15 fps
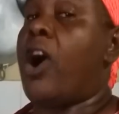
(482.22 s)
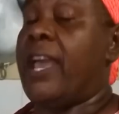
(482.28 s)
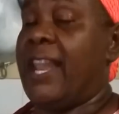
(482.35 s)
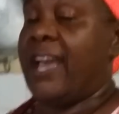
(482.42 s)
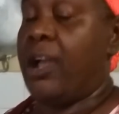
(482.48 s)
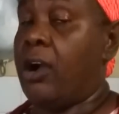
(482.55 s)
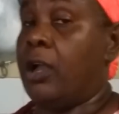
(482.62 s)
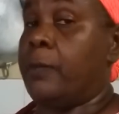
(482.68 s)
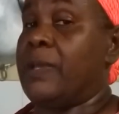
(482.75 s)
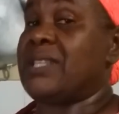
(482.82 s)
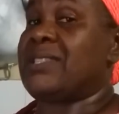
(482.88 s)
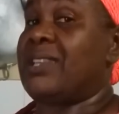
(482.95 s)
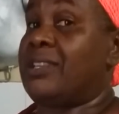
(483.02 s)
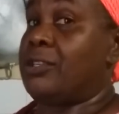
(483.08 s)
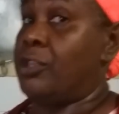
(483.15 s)
I
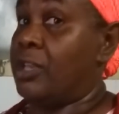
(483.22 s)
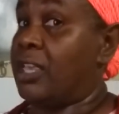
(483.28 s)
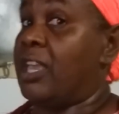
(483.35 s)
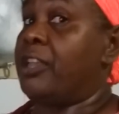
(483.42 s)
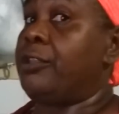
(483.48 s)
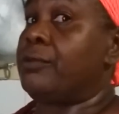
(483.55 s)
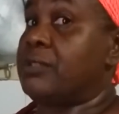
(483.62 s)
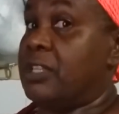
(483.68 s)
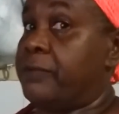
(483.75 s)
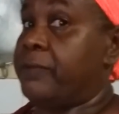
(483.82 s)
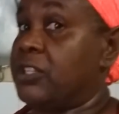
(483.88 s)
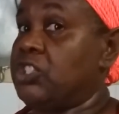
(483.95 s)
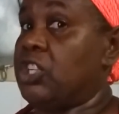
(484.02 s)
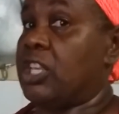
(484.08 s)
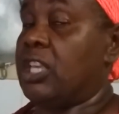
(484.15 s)
always say to you, can use it
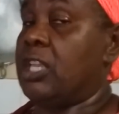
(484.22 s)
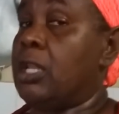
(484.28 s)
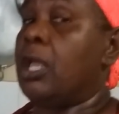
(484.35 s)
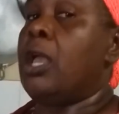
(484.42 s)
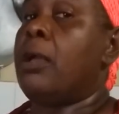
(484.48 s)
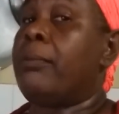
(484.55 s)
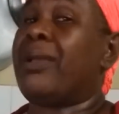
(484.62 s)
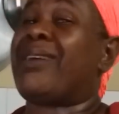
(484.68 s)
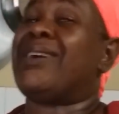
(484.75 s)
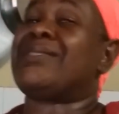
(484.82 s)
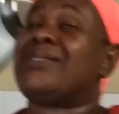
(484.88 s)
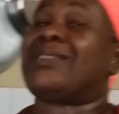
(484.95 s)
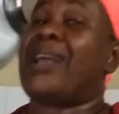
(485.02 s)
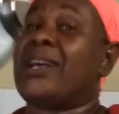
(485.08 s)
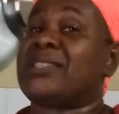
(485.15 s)
for chicken
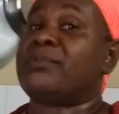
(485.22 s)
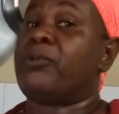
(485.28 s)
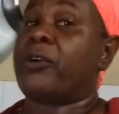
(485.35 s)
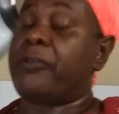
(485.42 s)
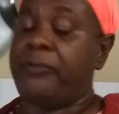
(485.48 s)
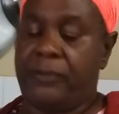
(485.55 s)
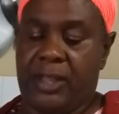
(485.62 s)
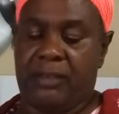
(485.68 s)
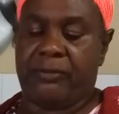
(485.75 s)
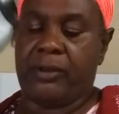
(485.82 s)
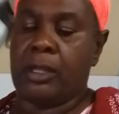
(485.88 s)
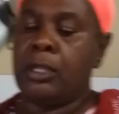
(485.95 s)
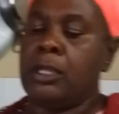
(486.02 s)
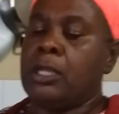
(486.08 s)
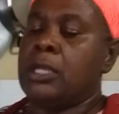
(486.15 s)
because it has more flavor.